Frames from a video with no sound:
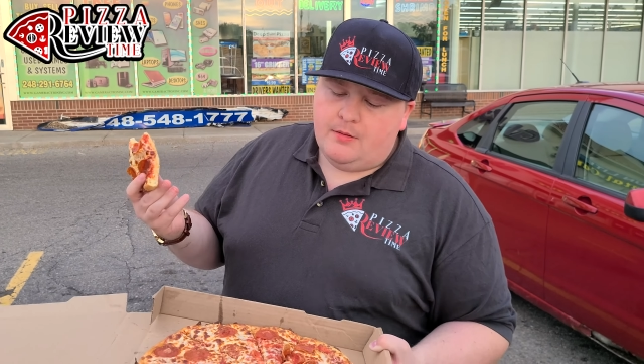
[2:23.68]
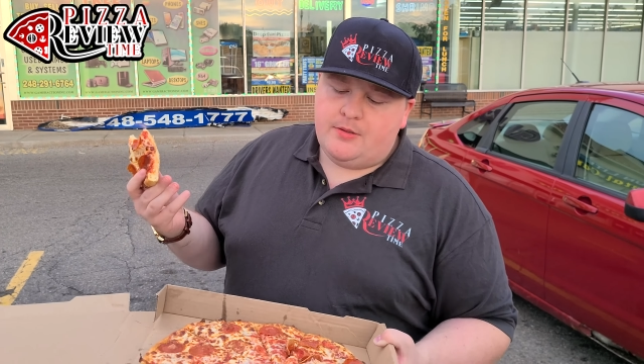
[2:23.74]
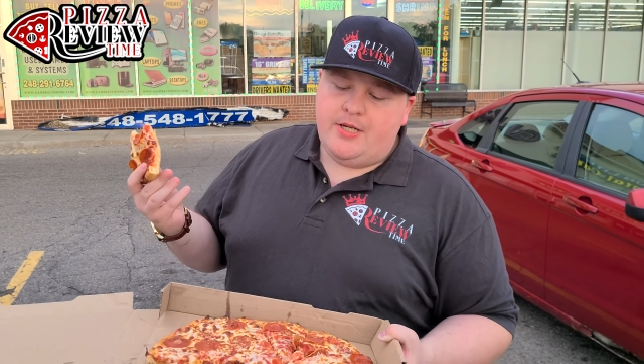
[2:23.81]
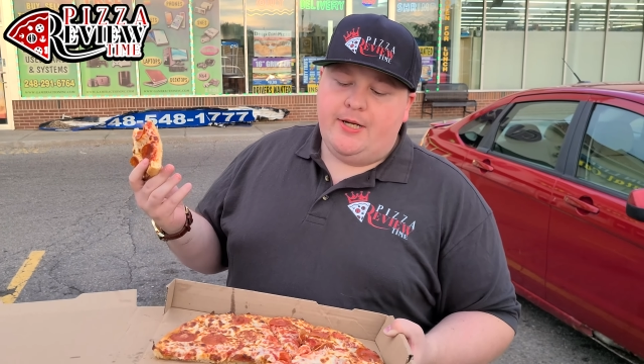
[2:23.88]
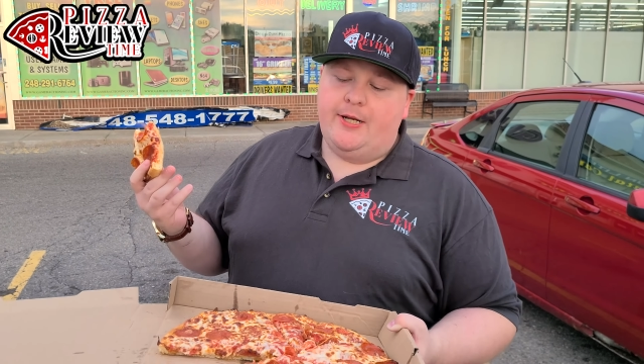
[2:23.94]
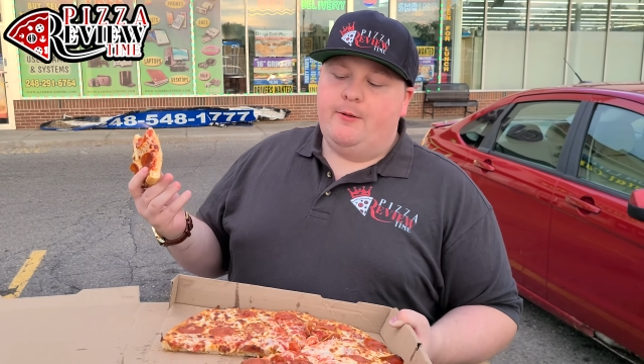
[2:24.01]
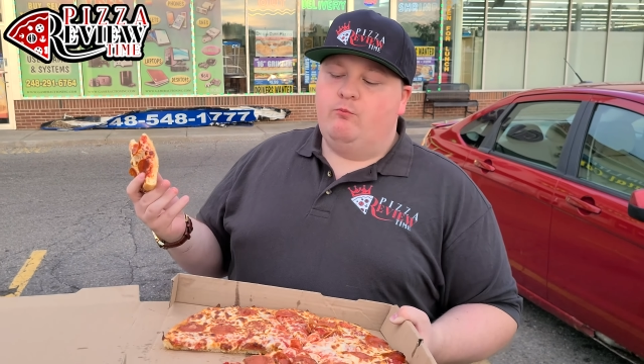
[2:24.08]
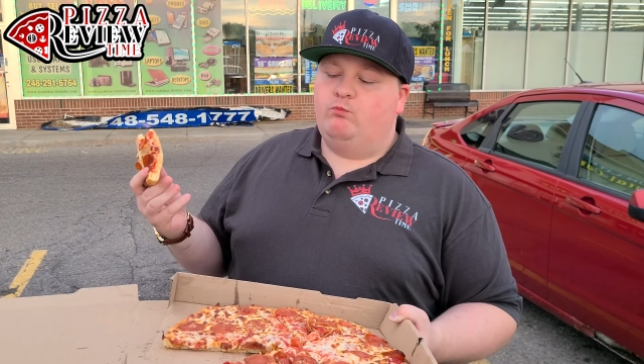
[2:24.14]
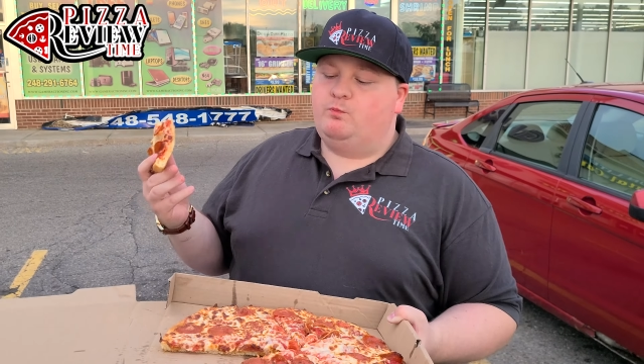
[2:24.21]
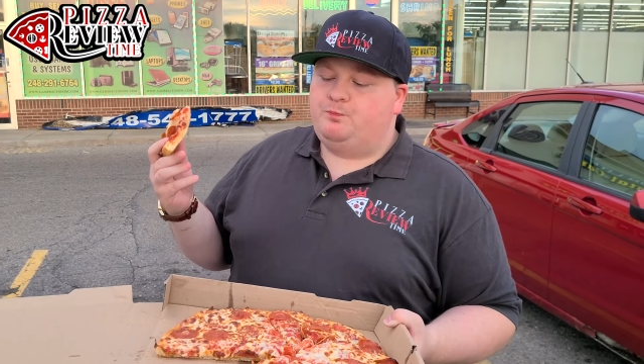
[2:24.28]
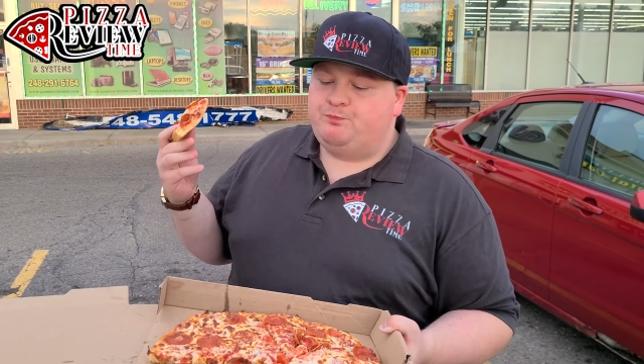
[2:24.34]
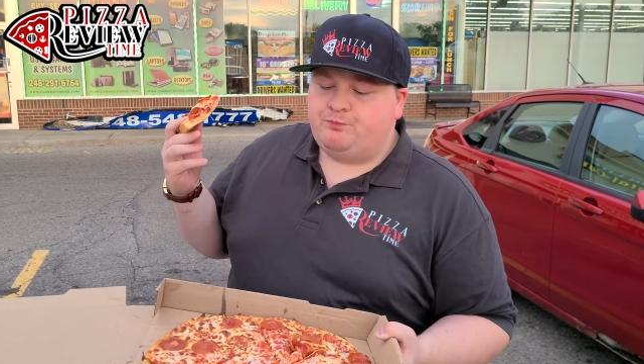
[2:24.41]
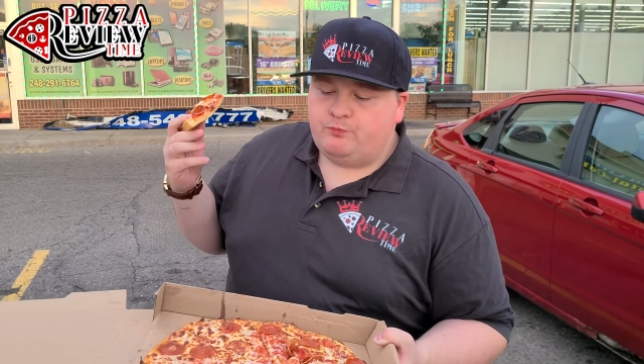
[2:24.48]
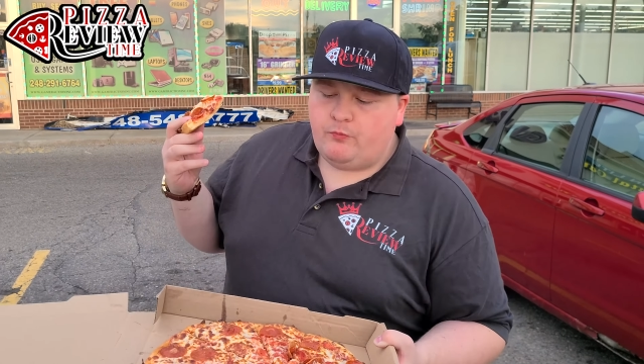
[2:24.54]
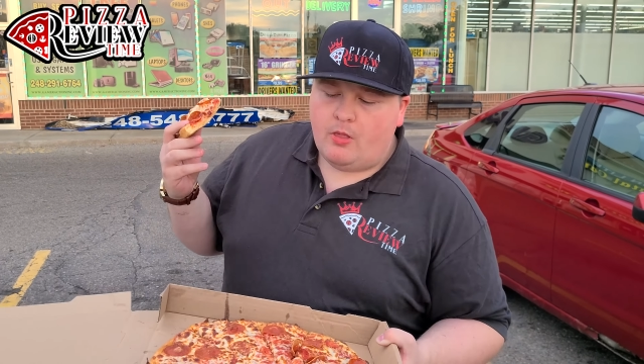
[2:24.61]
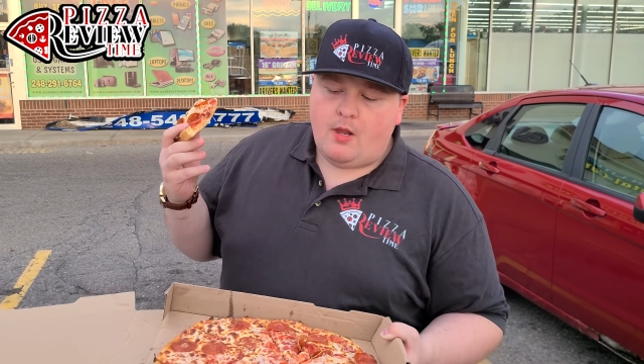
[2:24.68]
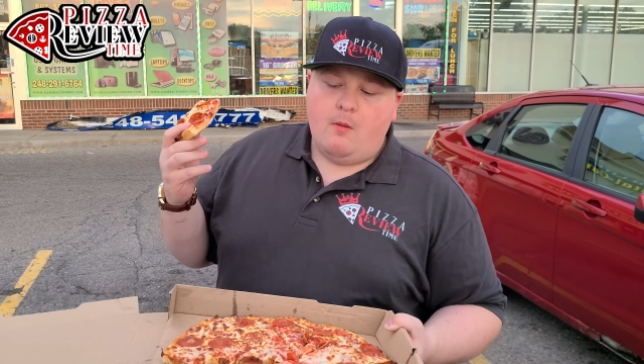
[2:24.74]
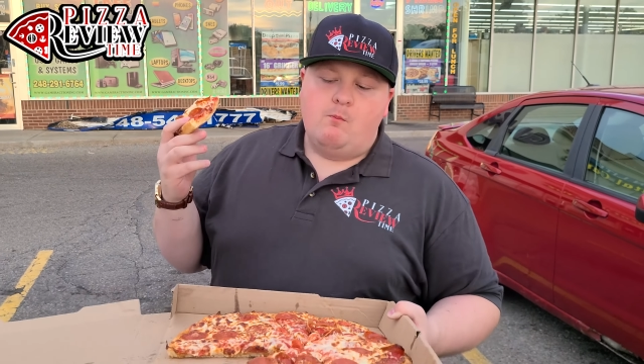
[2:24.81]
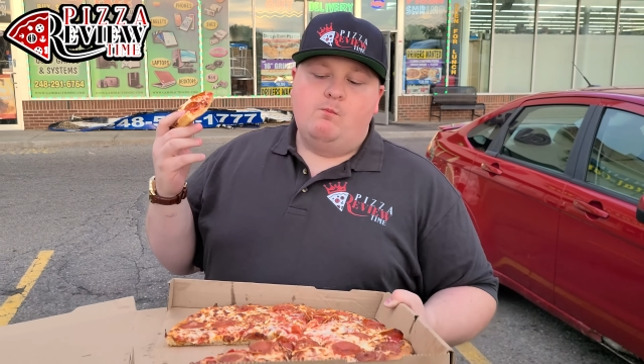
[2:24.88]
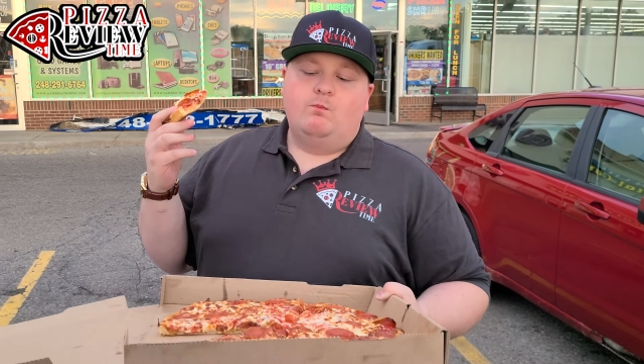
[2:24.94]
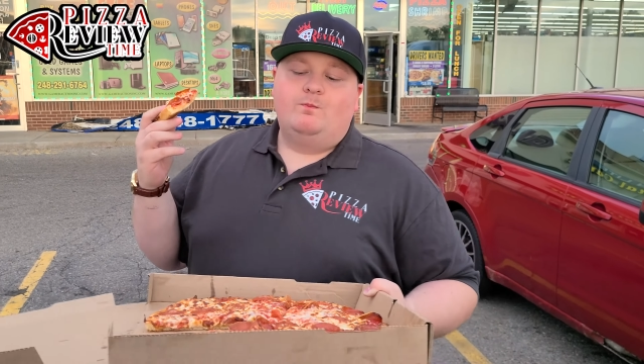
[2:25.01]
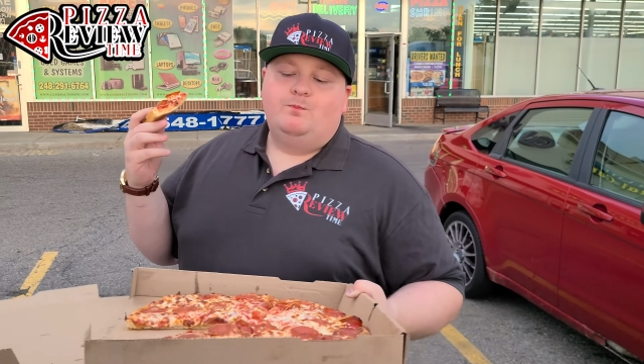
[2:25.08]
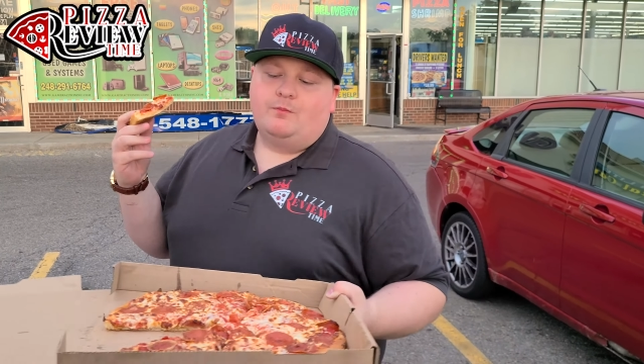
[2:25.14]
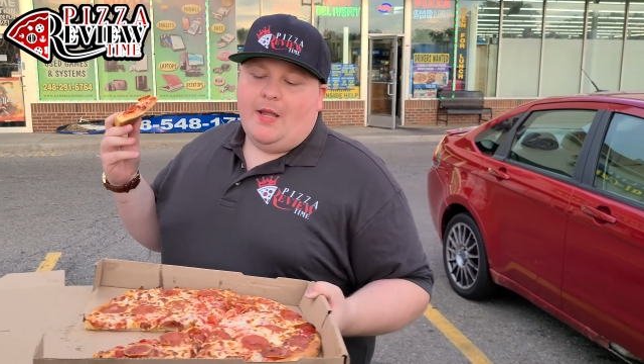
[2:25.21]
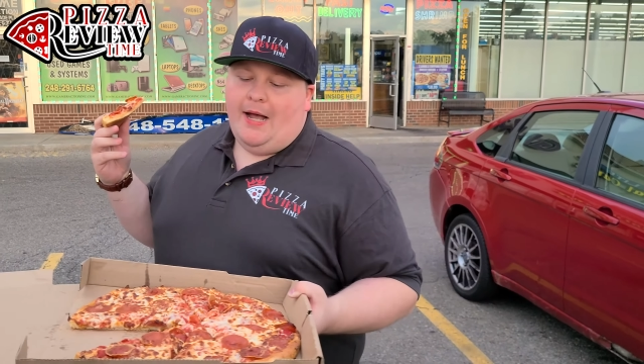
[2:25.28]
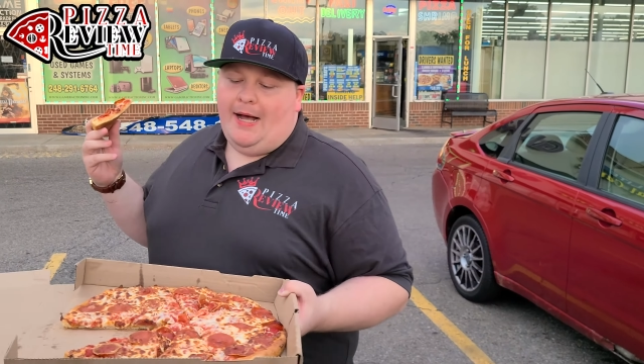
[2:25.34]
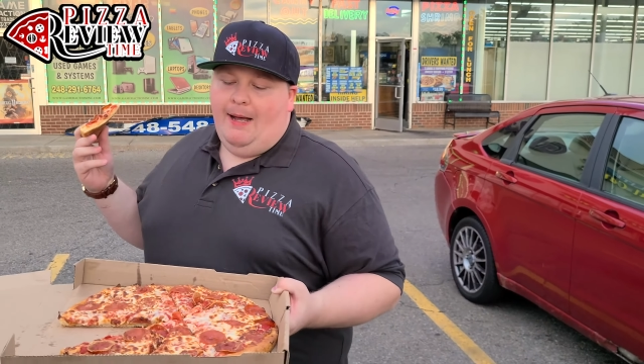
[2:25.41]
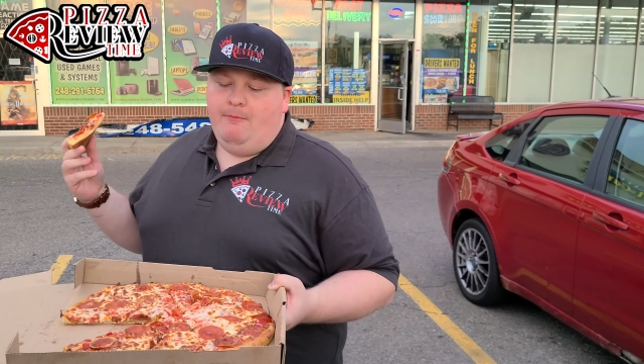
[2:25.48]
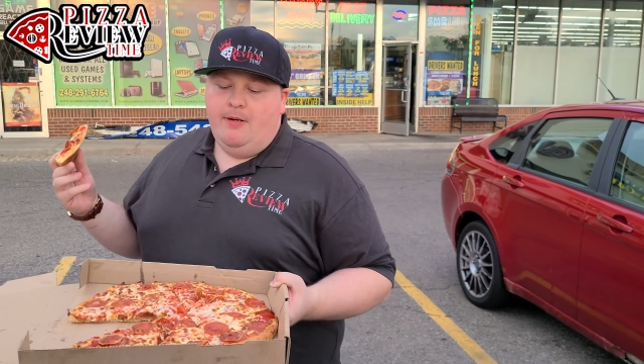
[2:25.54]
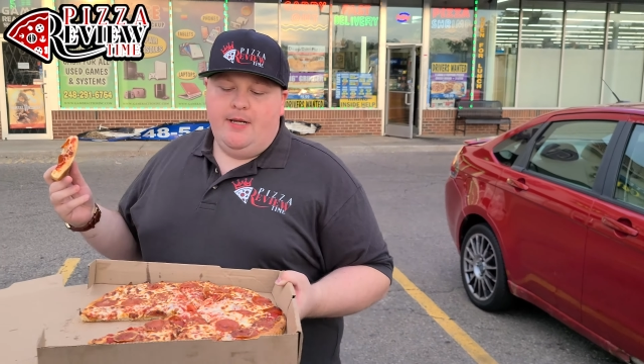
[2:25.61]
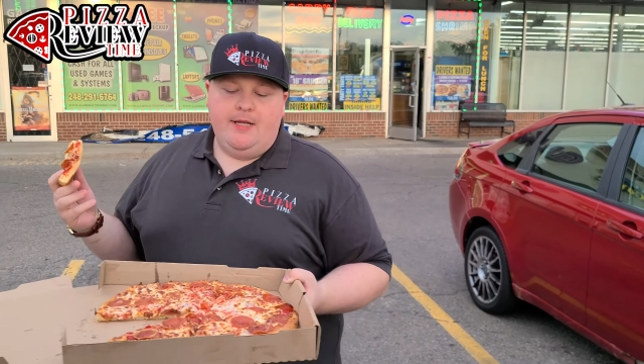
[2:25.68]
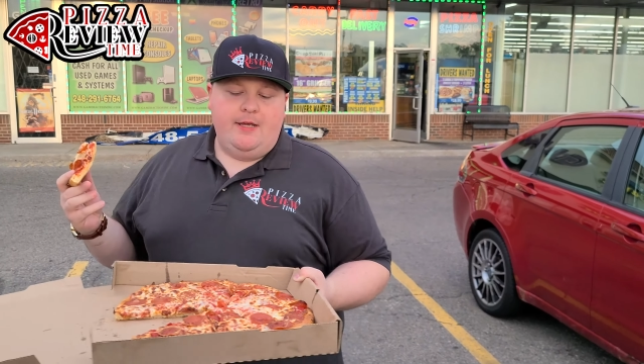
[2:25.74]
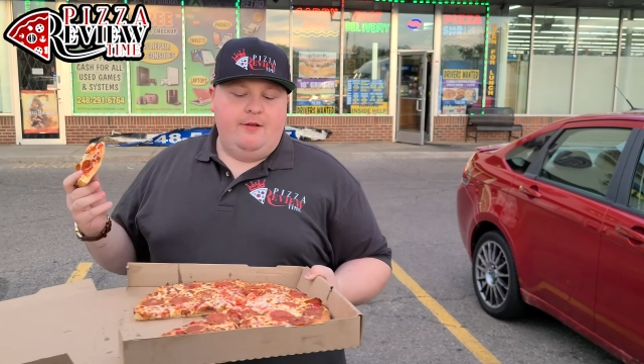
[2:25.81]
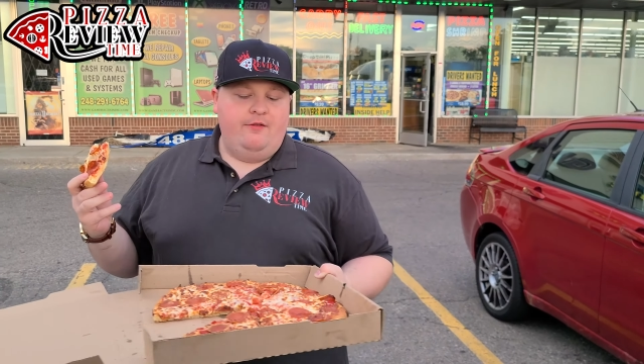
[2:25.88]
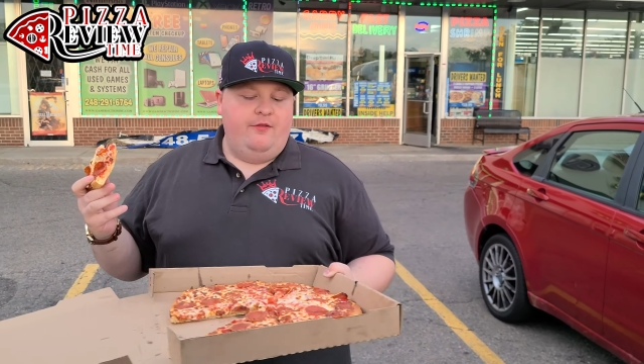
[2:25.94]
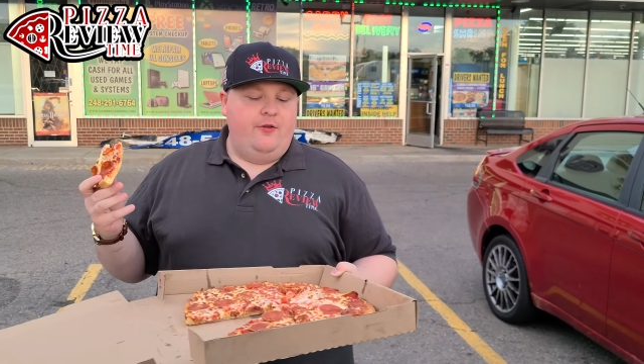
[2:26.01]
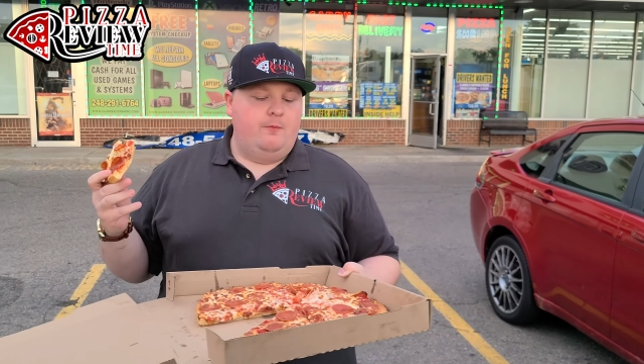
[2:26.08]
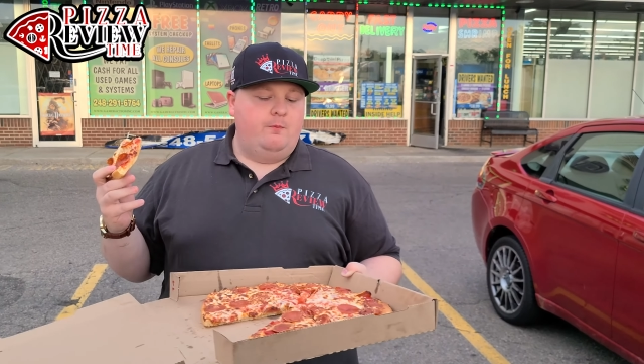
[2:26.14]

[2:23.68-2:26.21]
Dig it. I'm gonna give